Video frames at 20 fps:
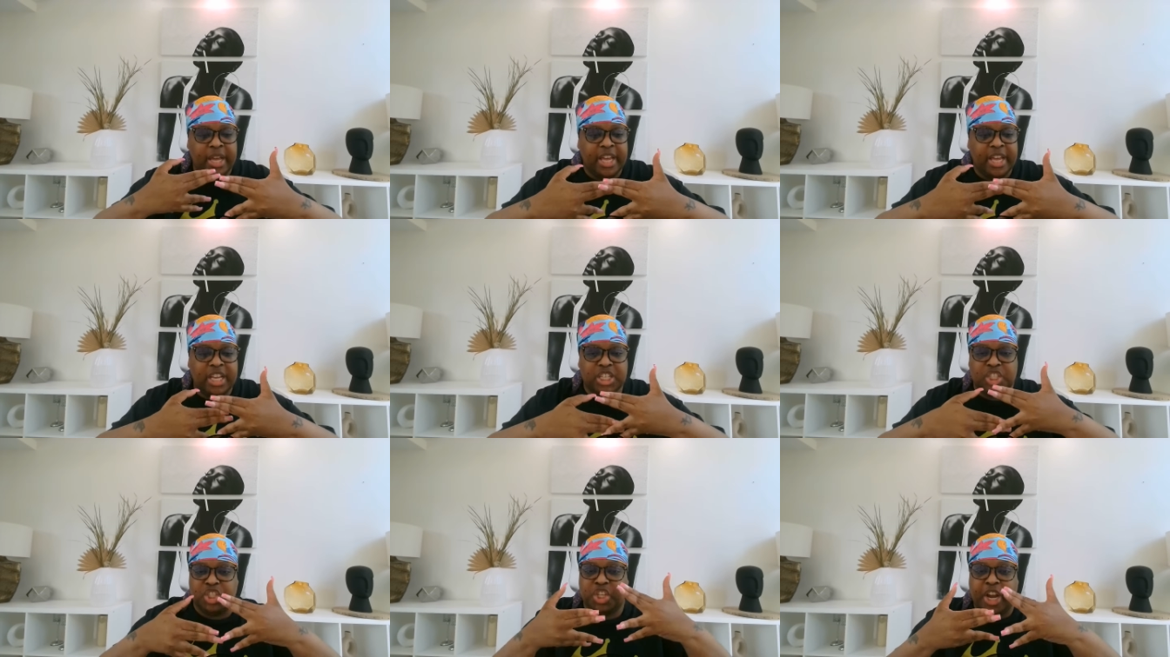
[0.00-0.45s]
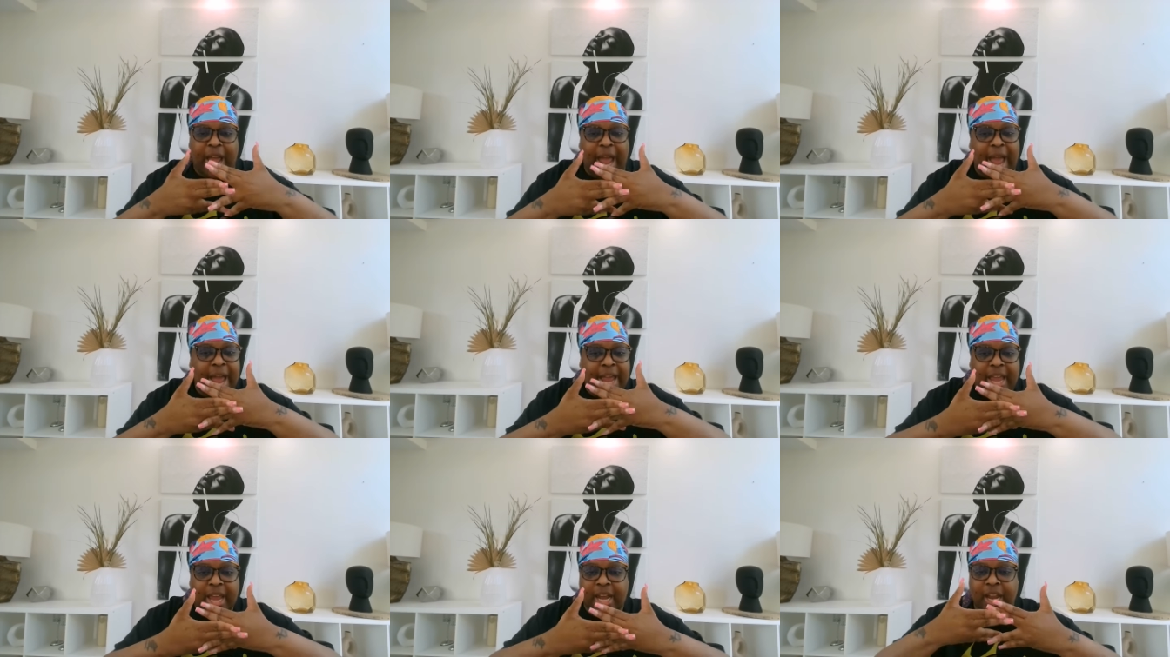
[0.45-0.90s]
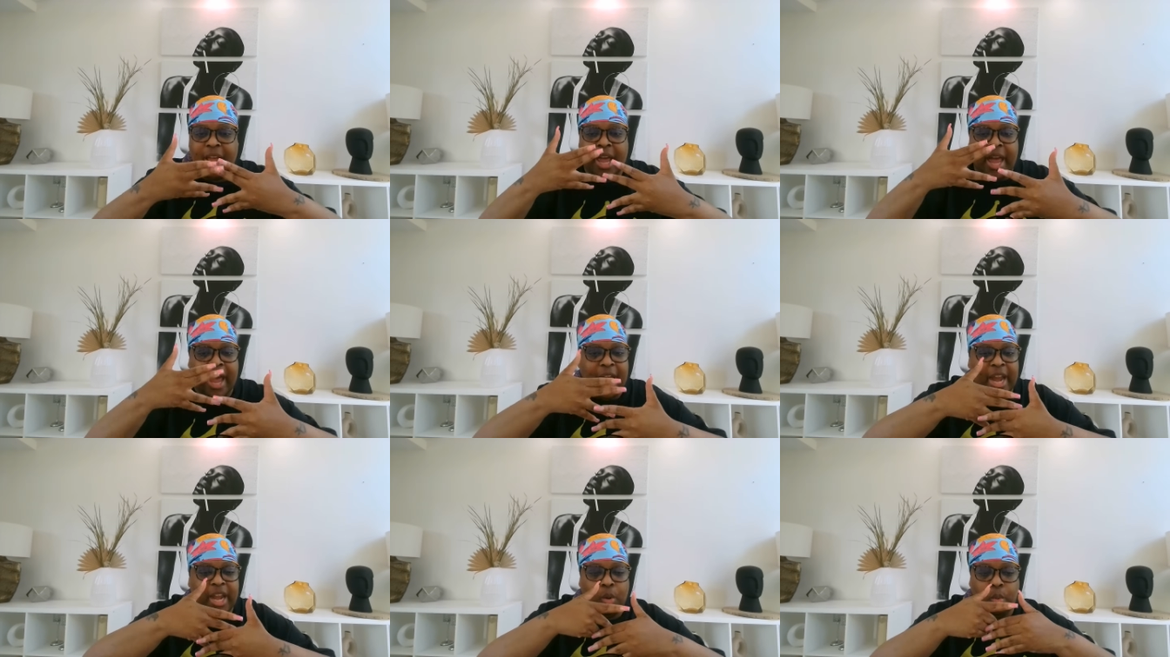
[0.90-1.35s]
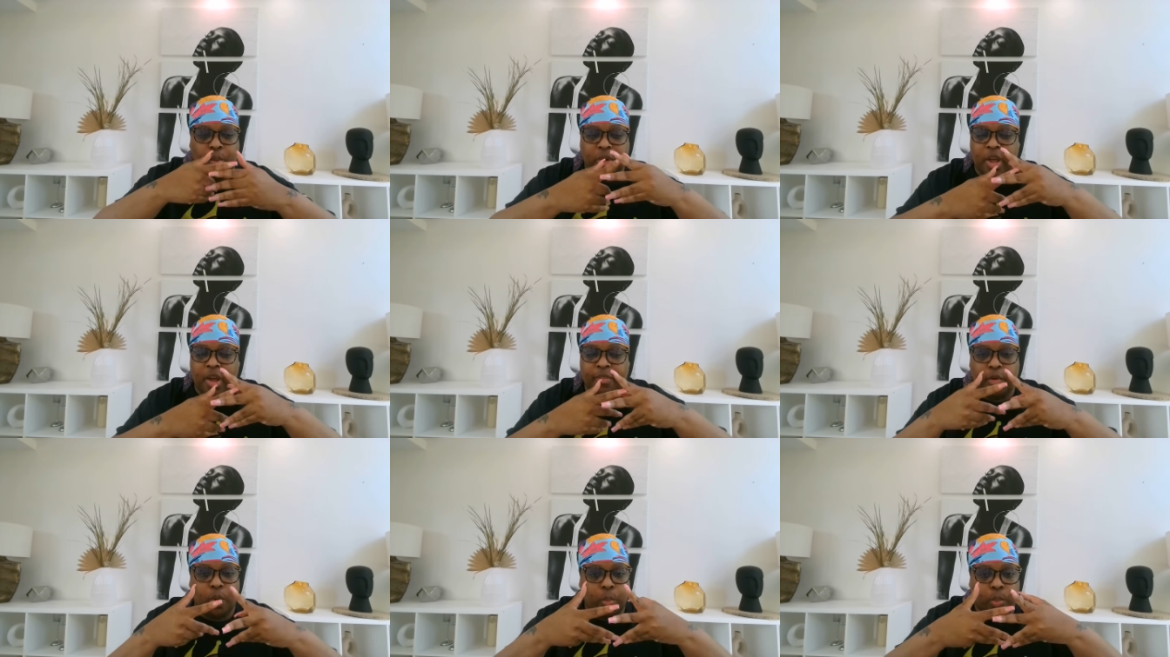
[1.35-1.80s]
is jagged and it
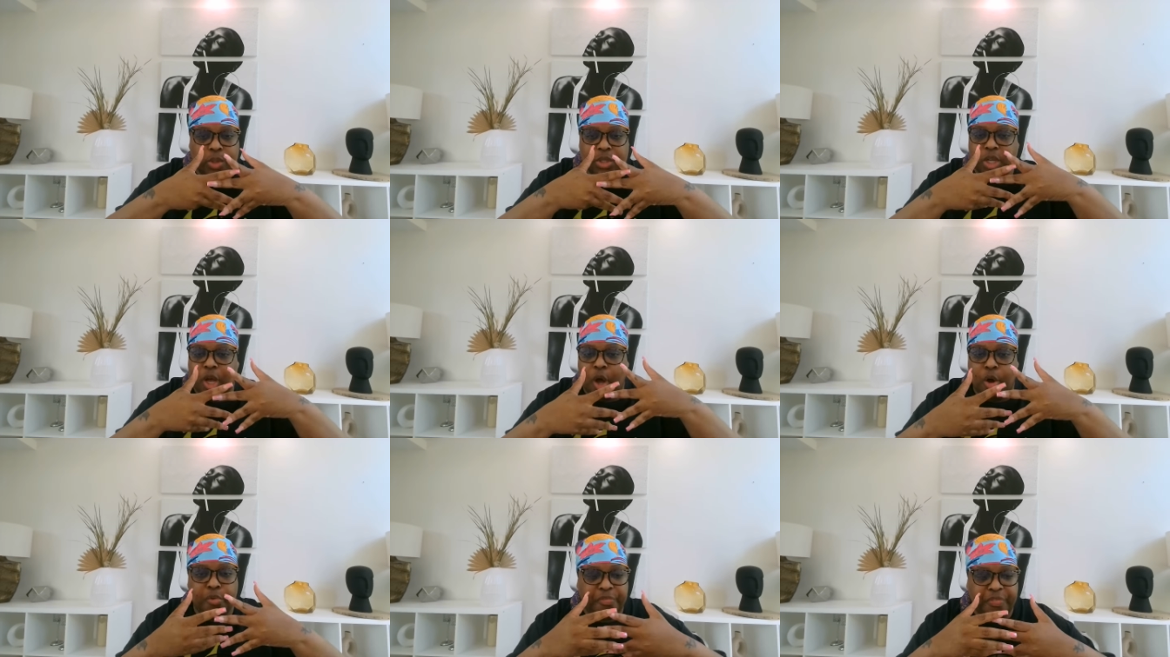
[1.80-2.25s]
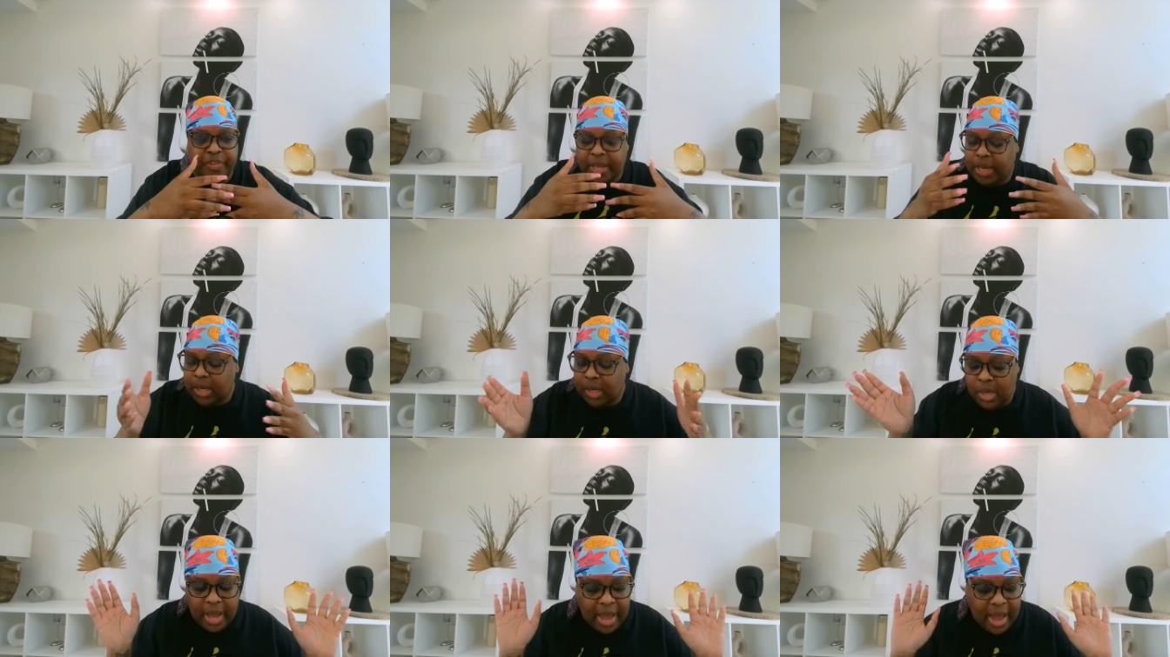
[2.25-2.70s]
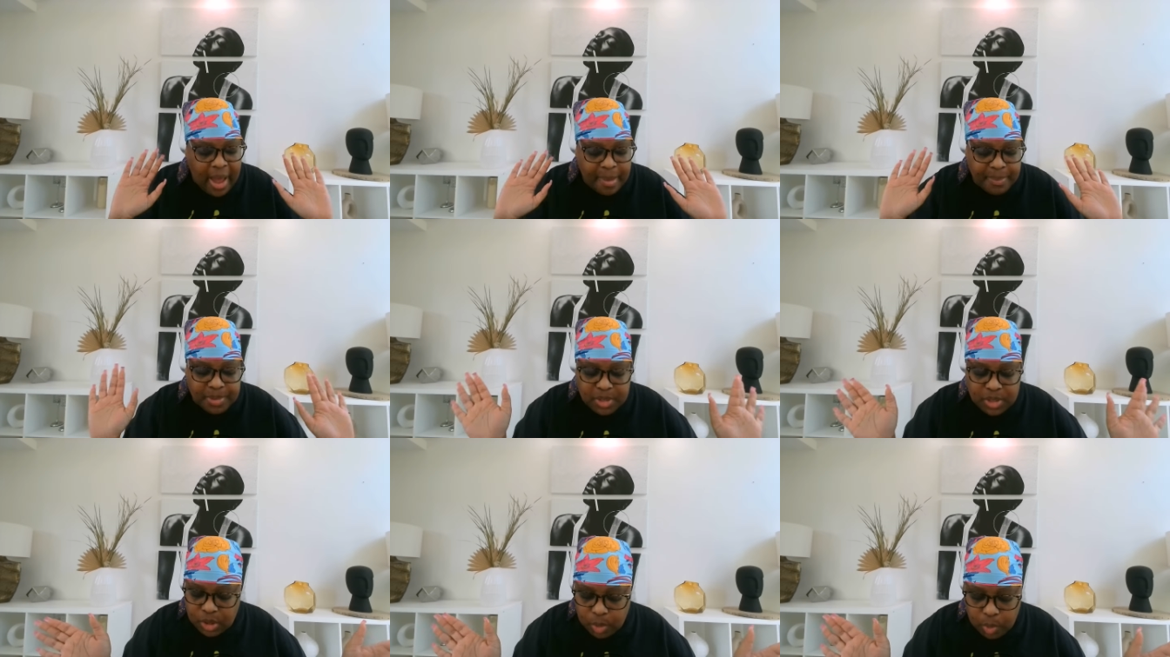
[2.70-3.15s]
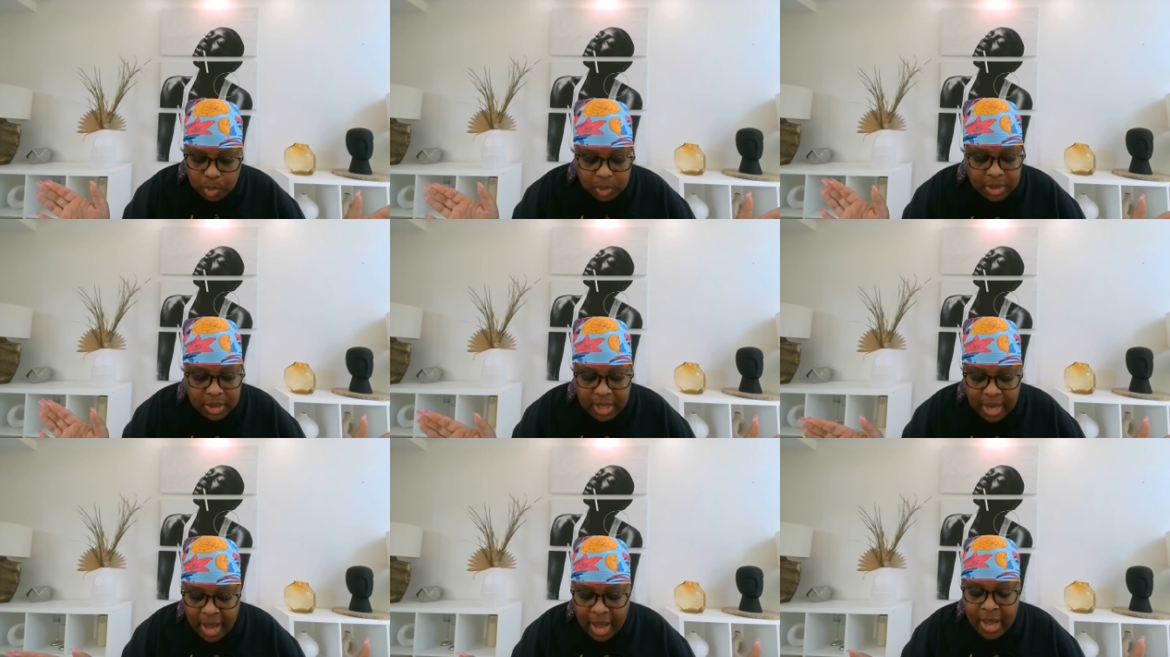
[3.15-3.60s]
never was gonna fit.
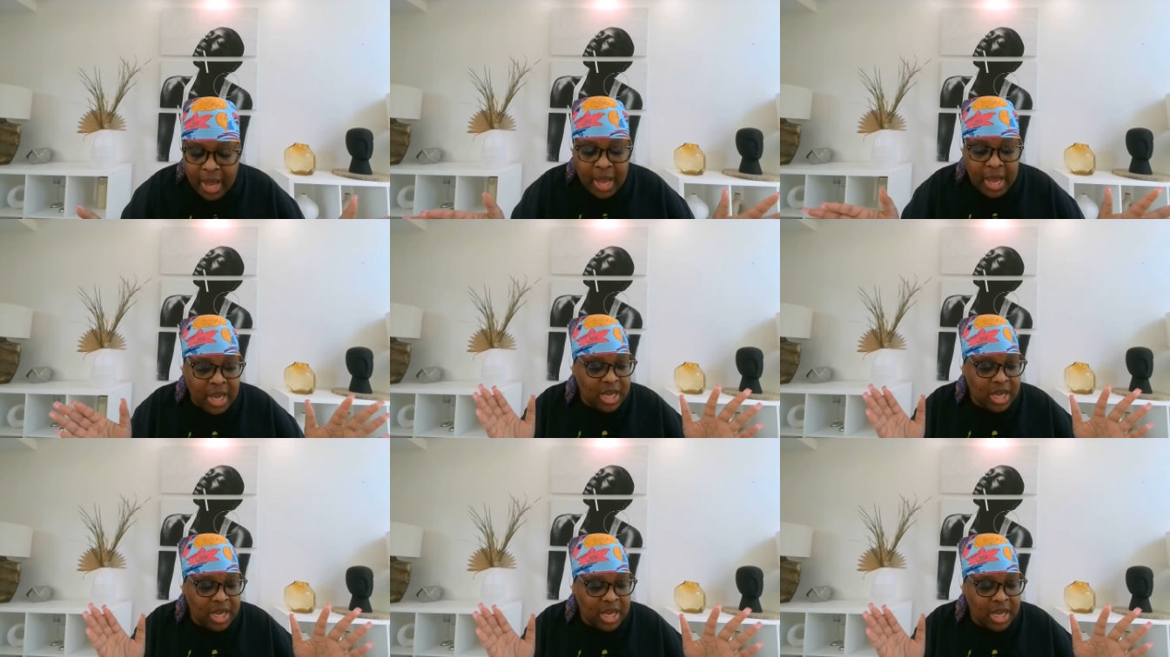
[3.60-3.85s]
Absolutely not.